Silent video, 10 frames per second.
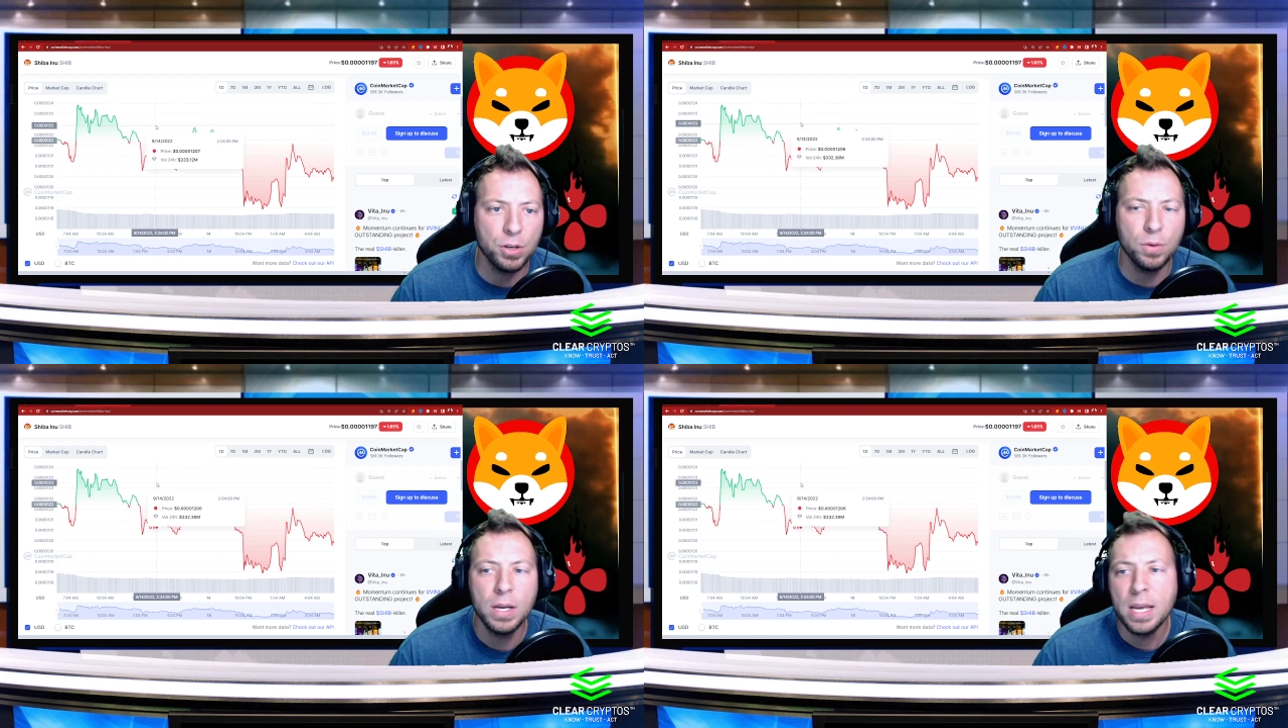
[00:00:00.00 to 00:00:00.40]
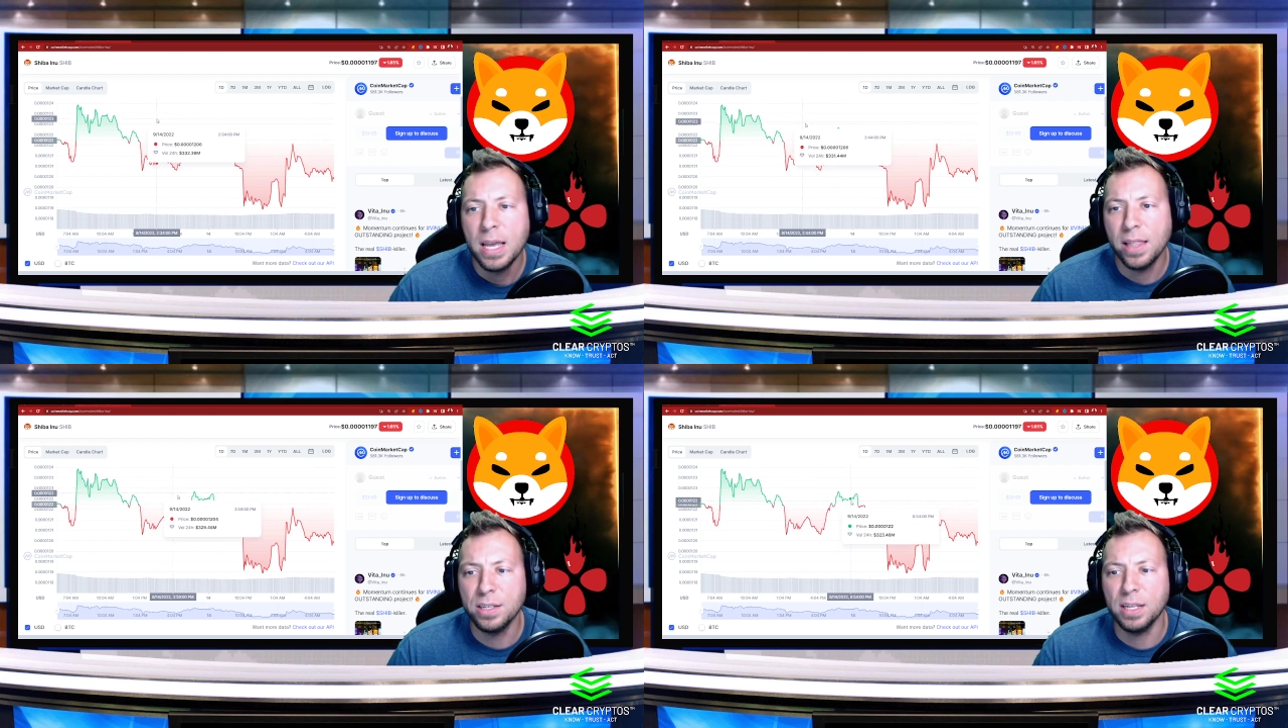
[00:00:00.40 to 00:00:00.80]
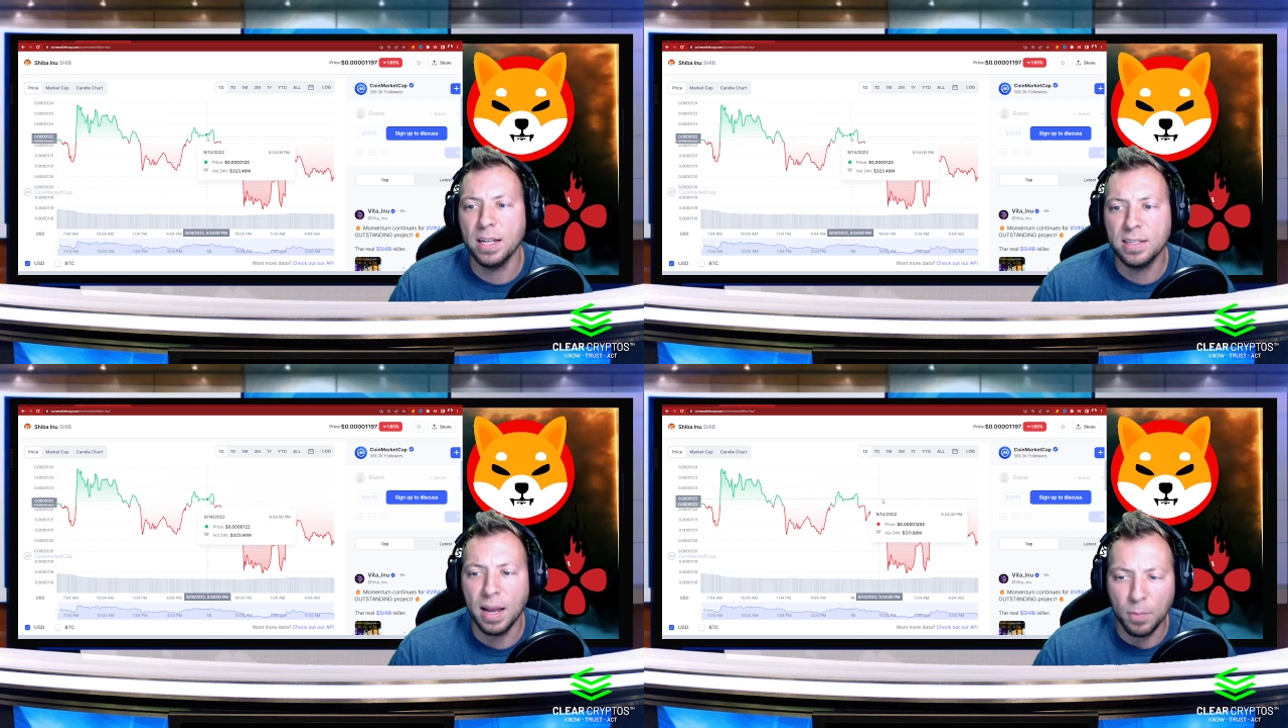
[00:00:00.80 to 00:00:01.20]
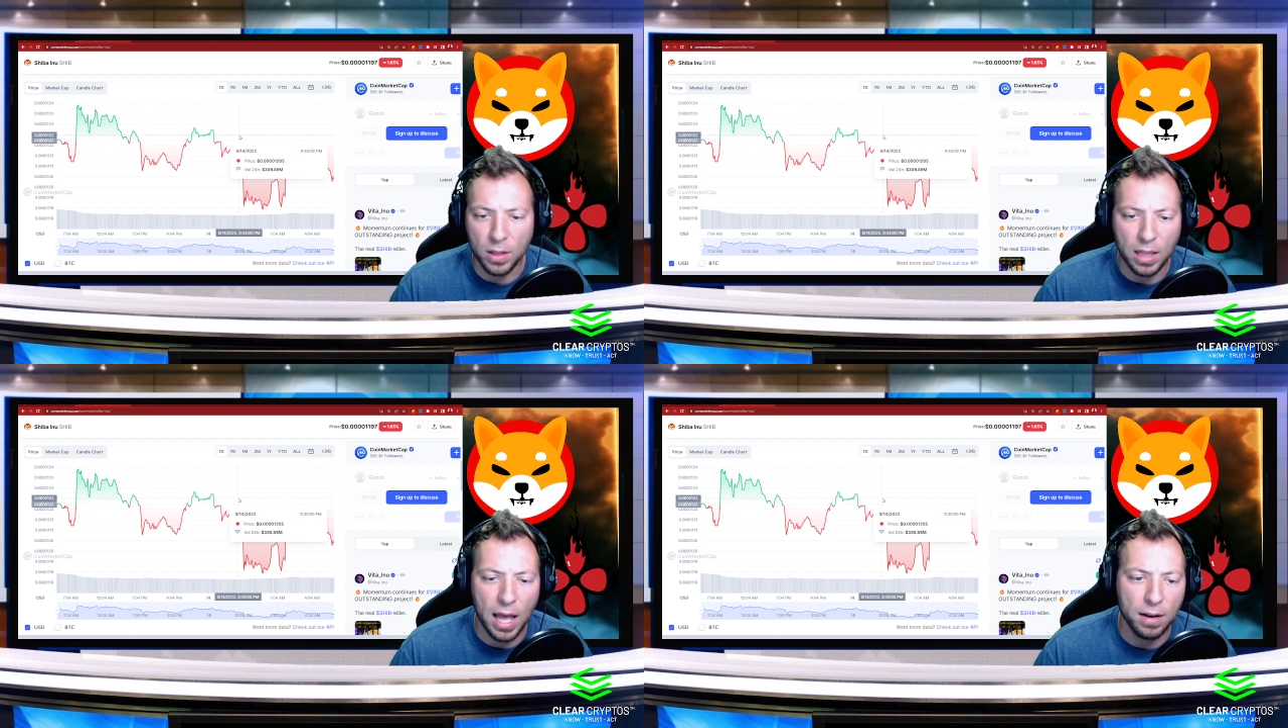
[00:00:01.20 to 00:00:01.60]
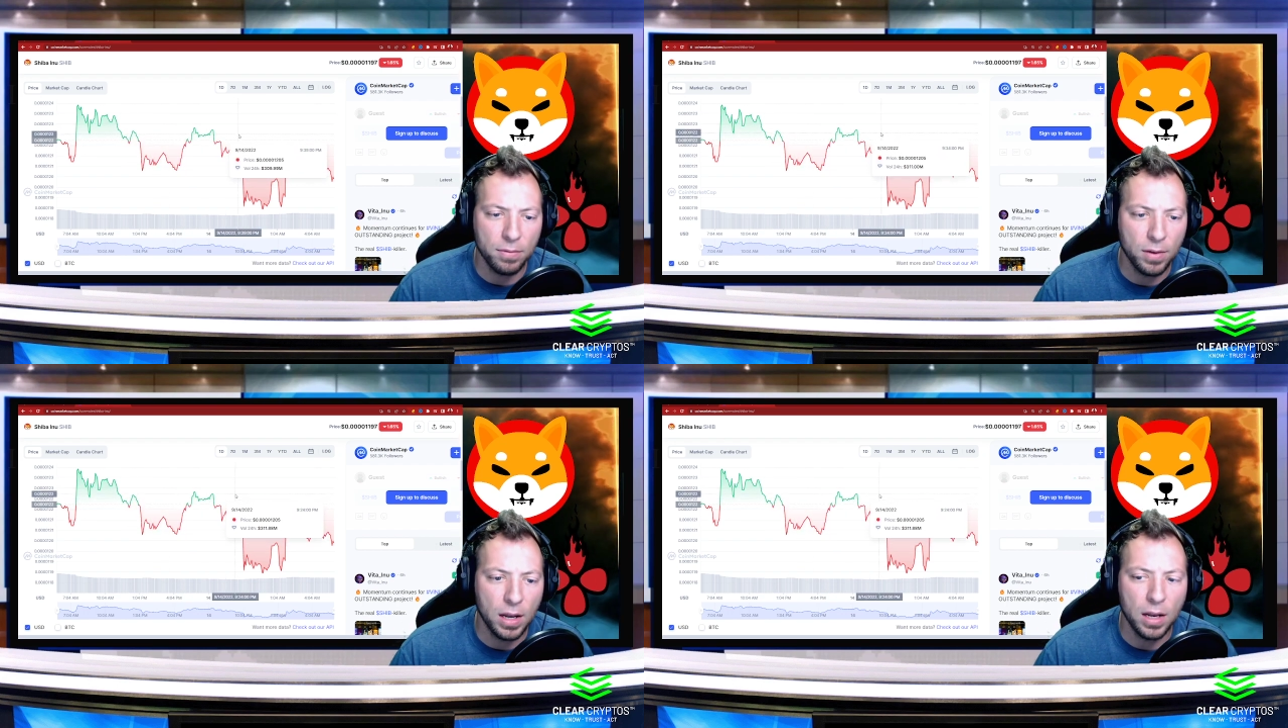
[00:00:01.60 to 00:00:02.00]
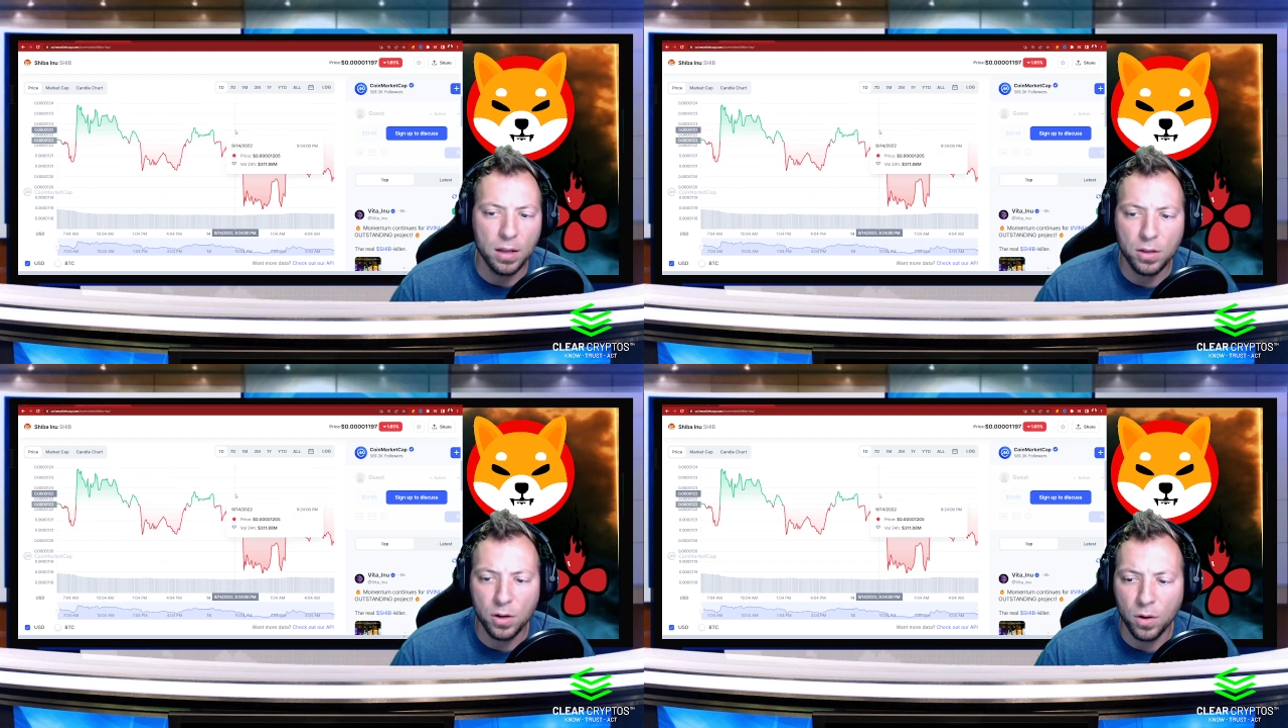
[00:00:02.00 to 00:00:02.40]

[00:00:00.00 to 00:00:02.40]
And this is at a time when a lot of, you know,